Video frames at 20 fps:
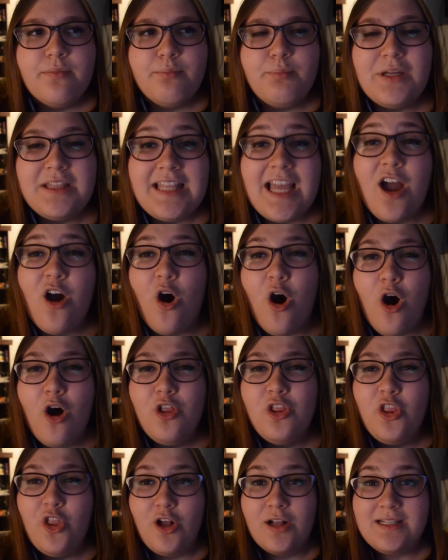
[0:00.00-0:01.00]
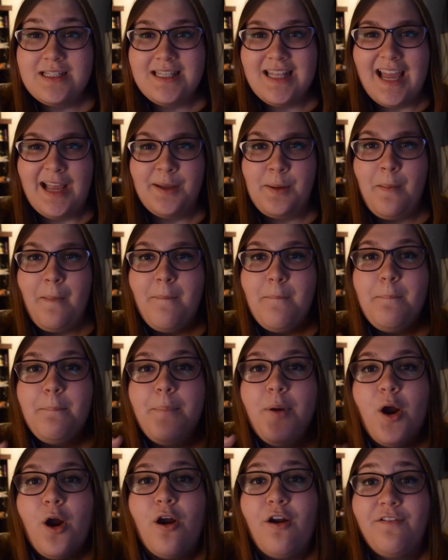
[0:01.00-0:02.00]
But they all looked like
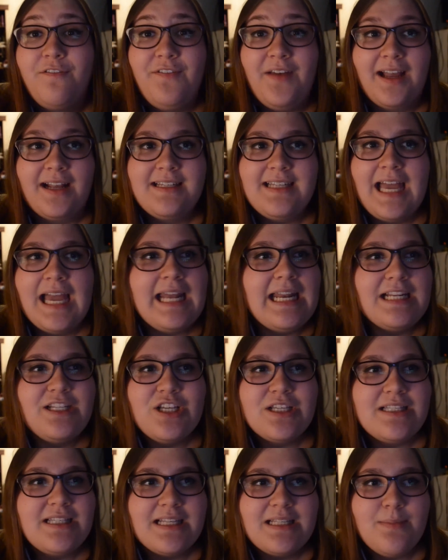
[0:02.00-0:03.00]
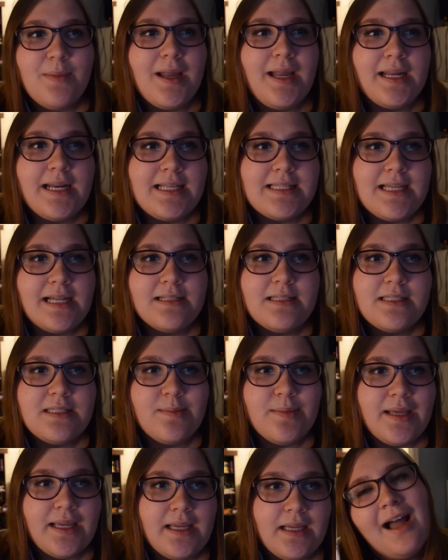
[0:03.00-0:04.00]
perfect, and it just doesn't make any sense
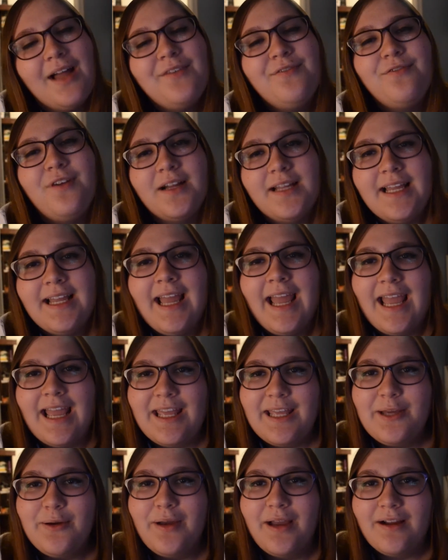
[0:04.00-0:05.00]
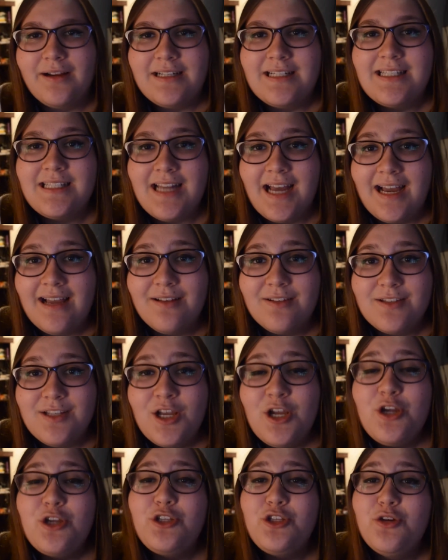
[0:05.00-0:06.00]
to me. I fucking hate you, Harry Styles.
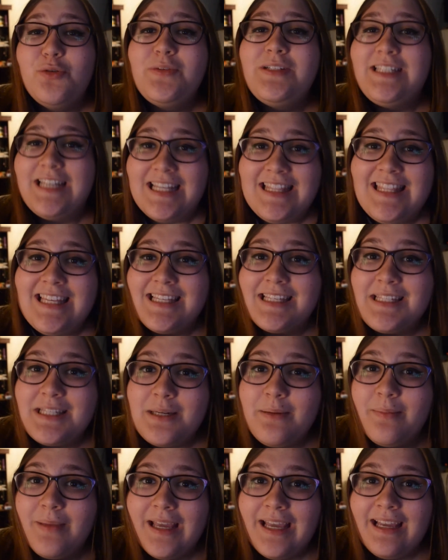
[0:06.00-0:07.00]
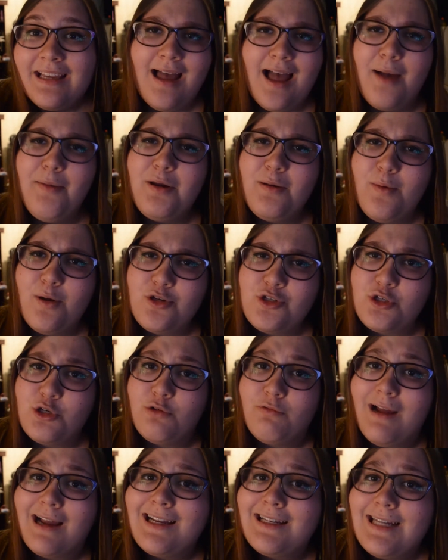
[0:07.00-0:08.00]
You did this to me. I'm an
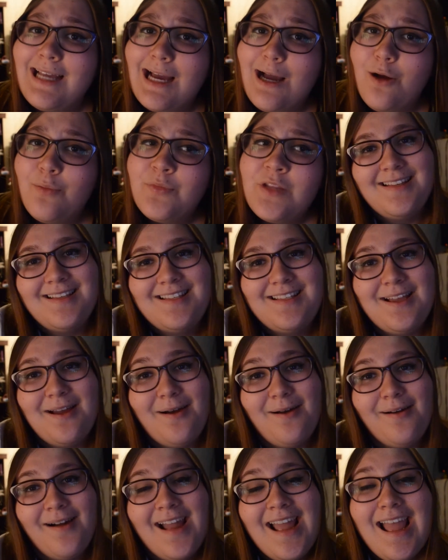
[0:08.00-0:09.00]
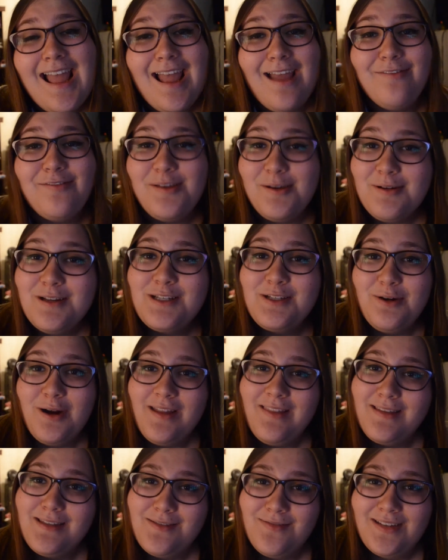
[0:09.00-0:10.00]
emotional wreck now. So if you
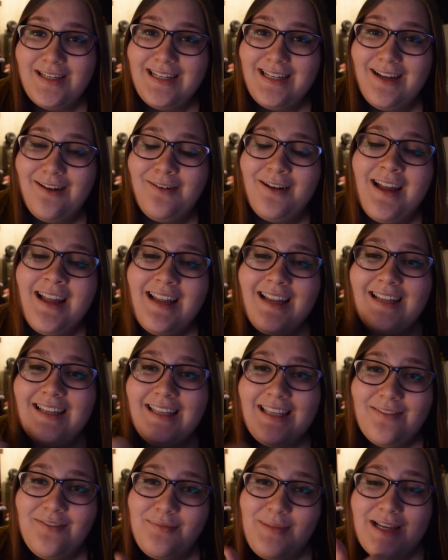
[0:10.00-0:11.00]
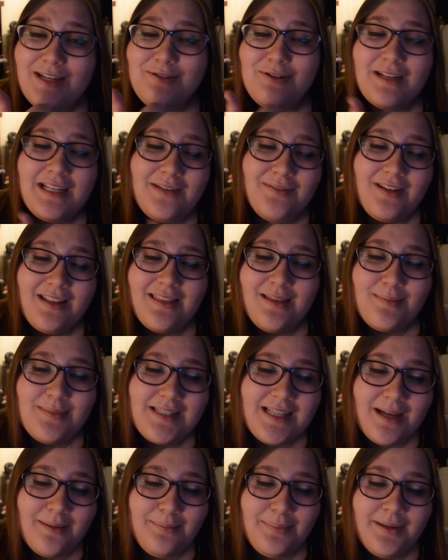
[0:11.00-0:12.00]
enjoyed this video, give make sure to give it a
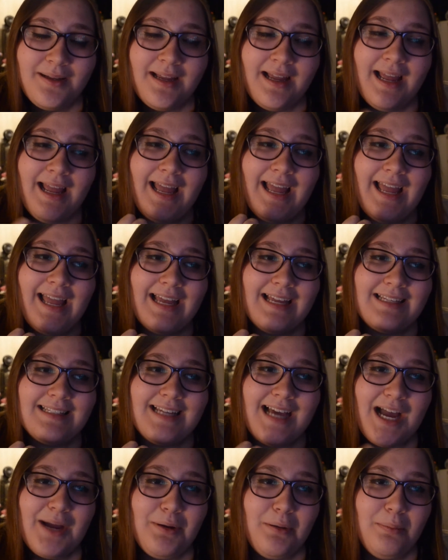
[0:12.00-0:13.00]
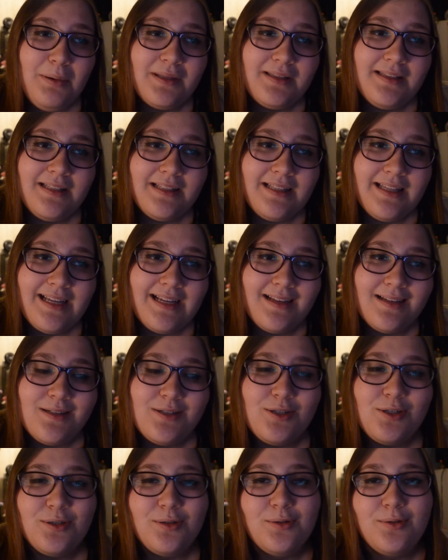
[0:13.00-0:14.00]
thumbs up, and I will put the link
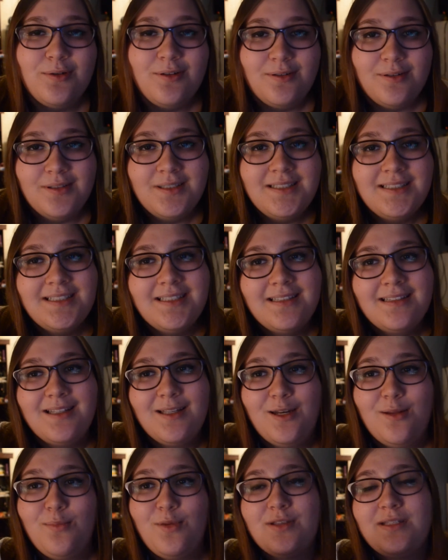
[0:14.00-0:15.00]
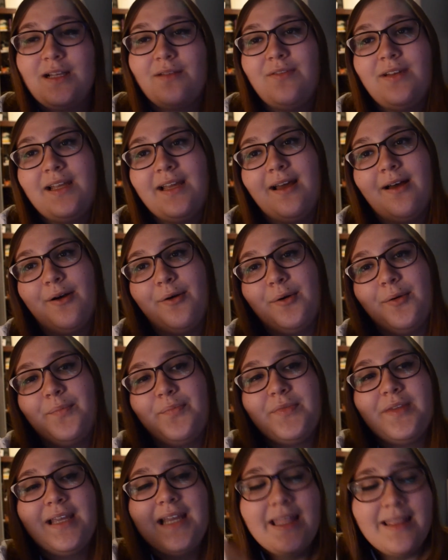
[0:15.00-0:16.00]
to the new music video
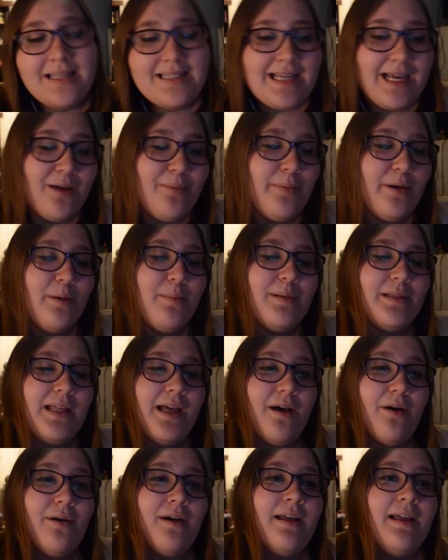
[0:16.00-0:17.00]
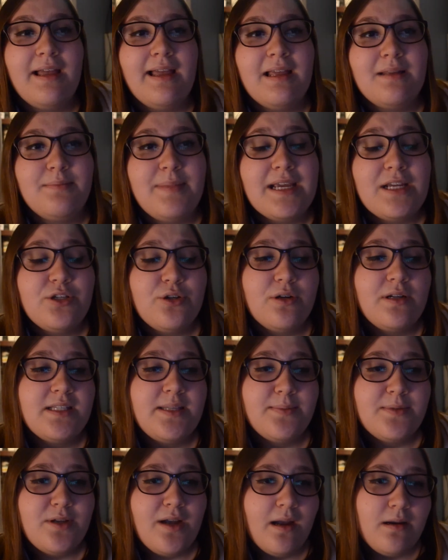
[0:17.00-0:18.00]
in the down bar below. And make sure to
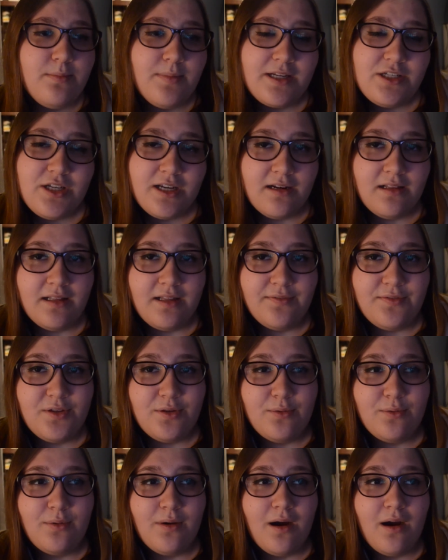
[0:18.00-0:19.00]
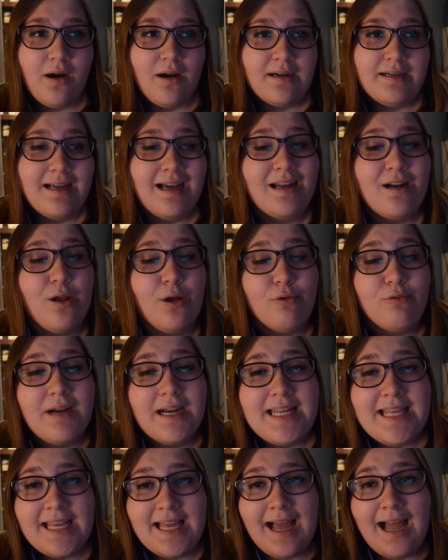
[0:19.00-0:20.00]
subscribe to my channel if you are not
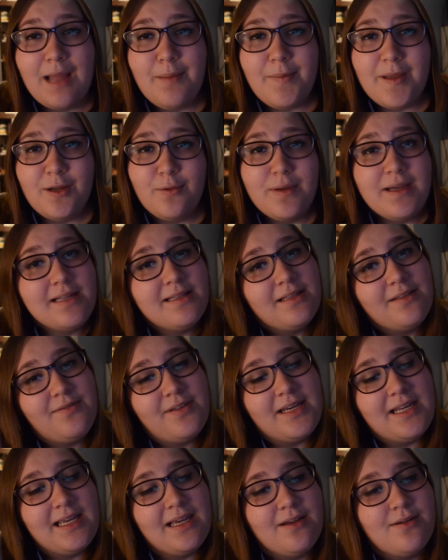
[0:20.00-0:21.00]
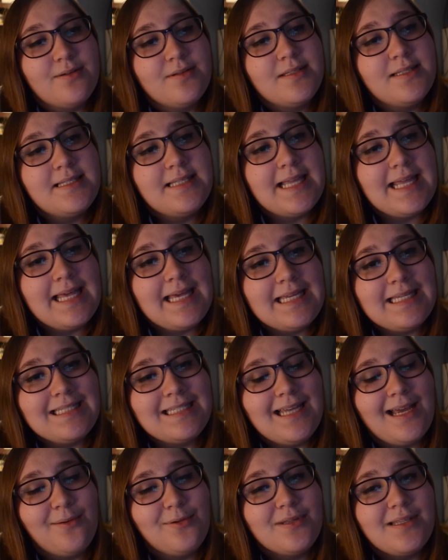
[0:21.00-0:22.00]
already. I make weekly videos,
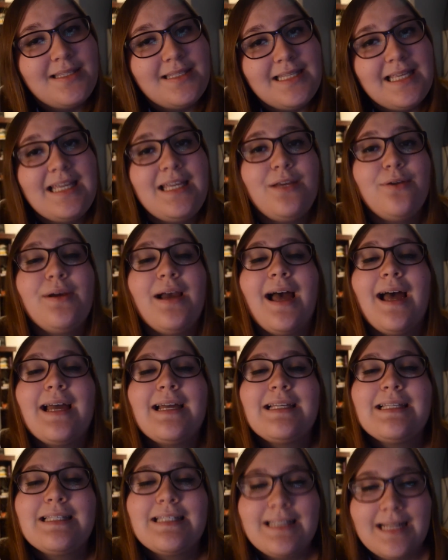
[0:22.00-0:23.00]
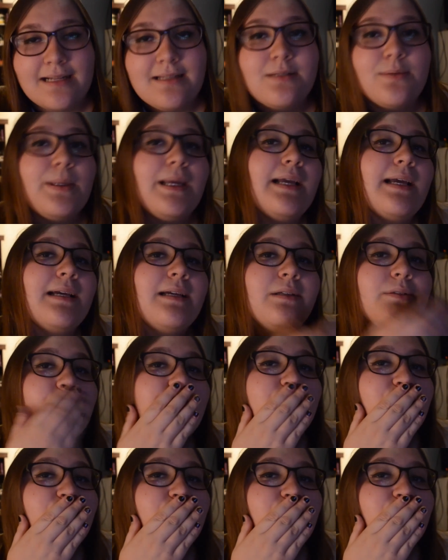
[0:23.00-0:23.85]
and I will see you guys next week.